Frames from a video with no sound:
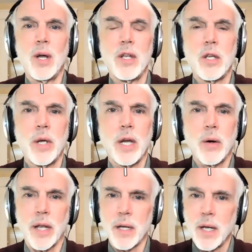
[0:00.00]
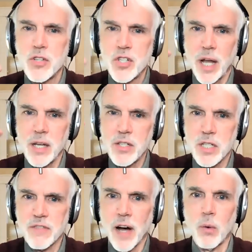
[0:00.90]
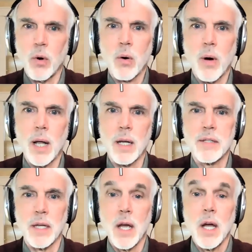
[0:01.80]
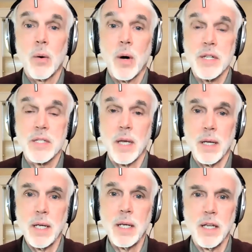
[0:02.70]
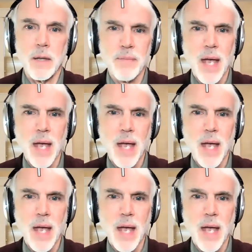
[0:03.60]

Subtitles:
you hear it changes vowel quality, whereas the e,